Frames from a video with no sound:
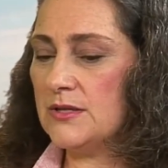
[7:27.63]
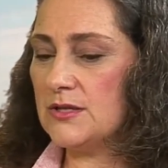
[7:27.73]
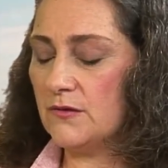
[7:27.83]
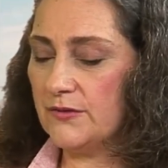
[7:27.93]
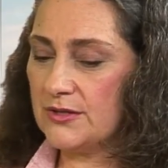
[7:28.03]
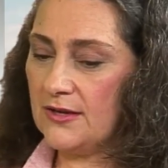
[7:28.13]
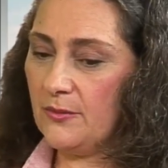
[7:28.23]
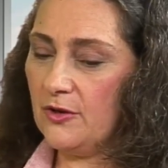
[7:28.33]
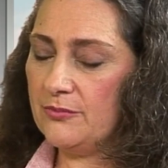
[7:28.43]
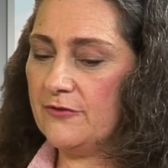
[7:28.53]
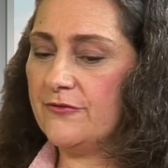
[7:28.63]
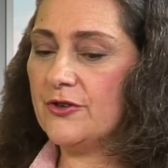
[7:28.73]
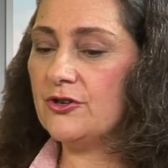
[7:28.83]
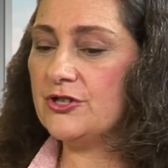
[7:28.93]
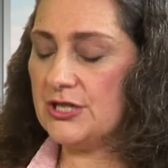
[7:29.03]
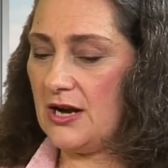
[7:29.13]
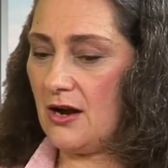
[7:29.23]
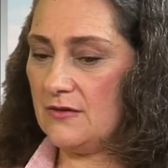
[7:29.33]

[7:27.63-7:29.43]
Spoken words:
So for example, a preferred share,